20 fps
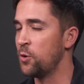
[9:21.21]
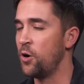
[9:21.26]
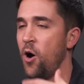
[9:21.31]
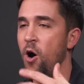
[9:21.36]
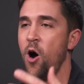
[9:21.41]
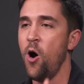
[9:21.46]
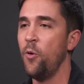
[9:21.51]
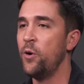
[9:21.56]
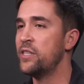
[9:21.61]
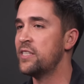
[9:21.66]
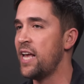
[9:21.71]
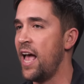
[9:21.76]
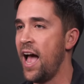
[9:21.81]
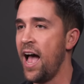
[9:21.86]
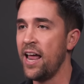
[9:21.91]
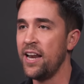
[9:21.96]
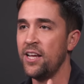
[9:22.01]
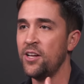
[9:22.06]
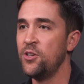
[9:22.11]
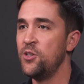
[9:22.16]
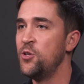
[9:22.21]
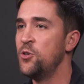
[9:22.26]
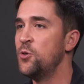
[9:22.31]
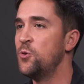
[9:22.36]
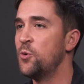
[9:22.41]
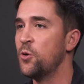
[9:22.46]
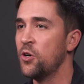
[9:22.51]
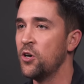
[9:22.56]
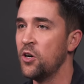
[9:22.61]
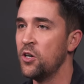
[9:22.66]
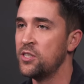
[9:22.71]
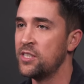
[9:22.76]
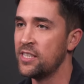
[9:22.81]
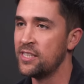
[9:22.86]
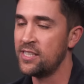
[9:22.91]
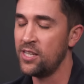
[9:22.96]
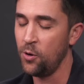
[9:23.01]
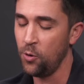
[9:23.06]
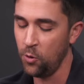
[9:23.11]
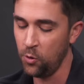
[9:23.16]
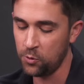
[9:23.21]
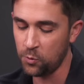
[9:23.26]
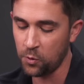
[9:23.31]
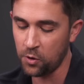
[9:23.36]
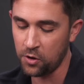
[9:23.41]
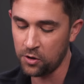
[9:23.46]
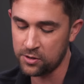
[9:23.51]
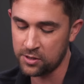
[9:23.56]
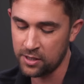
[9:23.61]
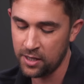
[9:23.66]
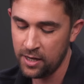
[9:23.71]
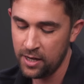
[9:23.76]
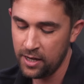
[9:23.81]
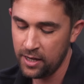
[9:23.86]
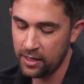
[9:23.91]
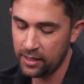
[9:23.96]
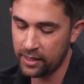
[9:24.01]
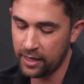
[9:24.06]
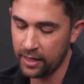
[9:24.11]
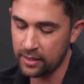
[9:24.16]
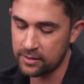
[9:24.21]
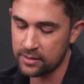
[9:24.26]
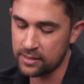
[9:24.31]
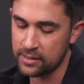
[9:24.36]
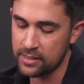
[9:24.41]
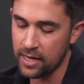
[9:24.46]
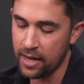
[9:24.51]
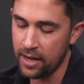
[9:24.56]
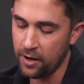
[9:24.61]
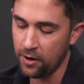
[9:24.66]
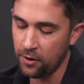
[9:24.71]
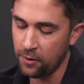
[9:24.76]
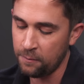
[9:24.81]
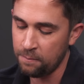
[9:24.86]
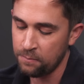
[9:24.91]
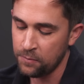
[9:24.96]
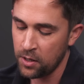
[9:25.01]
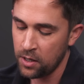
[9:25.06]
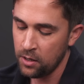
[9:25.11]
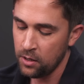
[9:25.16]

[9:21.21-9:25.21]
We're always adding new words as the old words get stale.